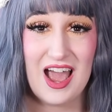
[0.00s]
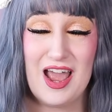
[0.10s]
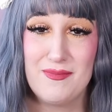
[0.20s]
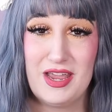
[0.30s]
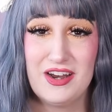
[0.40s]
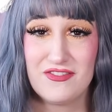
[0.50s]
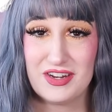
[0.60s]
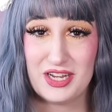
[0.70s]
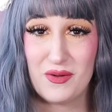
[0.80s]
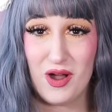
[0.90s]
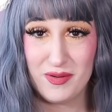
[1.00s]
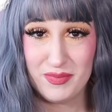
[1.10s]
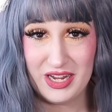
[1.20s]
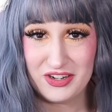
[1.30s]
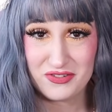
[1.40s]
I made a video
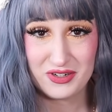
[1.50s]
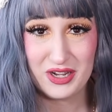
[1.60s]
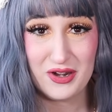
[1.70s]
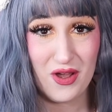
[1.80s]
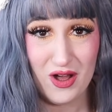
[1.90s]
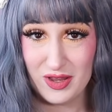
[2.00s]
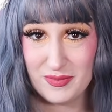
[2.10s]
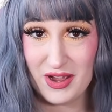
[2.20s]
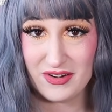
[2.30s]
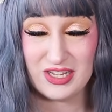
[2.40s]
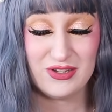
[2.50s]
on Patreon all about it.